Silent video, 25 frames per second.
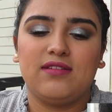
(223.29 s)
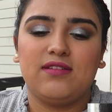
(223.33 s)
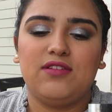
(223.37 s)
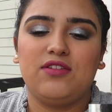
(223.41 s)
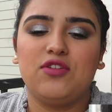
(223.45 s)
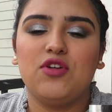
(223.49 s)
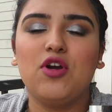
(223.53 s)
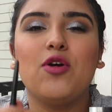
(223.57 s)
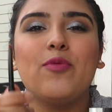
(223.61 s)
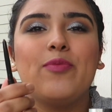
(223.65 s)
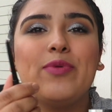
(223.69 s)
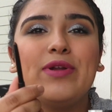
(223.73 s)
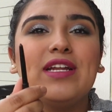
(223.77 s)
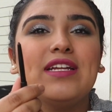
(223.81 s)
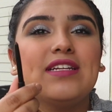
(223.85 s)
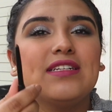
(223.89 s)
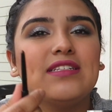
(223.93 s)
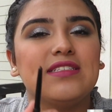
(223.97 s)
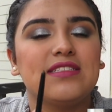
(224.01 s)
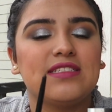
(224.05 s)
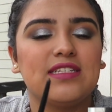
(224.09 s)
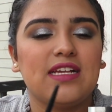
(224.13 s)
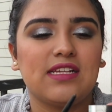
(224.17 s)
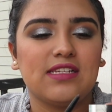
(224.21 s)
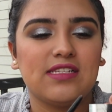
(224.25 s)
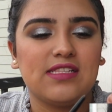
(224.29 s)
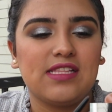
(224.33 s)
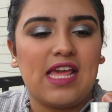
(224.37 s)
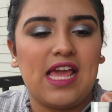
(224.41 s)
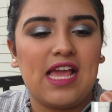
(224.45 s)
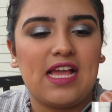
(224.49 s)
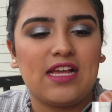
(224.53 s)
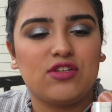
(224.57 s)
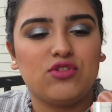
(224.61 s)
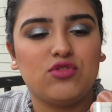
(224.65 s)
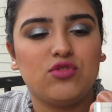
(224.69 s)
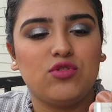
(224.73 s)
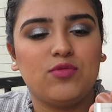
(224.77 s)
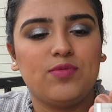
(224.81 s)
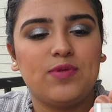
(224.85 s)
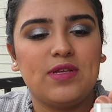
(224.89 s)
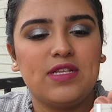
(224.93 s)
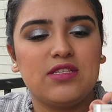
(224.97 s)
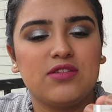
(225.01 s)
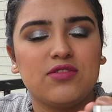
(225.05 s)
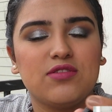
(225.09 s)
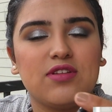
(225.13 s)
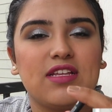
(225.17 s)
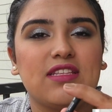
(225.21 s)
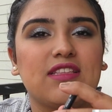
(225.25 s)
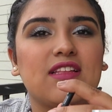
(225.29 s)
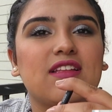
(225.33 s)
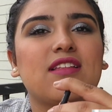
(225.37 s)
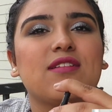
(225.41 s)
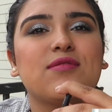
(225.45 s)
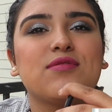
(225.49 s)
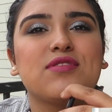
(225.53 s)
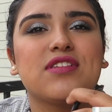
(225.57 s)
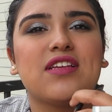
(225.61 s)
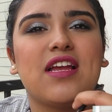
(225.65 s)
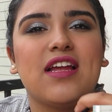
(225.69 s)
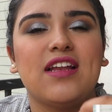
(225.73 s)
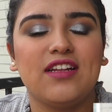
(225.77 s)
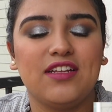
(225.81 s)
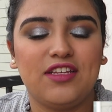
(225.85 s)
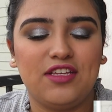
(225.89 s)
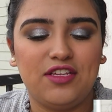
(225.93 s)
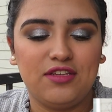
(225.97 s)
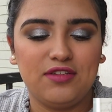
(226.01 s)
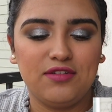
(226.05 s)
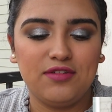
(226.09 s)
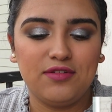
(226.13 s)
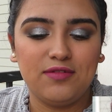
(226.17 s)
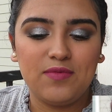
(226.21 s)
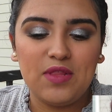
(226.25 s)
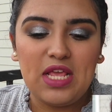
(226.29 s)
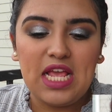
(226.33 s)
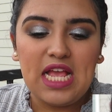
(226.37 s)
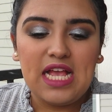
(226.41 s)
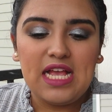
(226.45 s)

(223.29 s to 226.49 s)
you open it and it's like the actual pencil. So I thought that was kind of cute.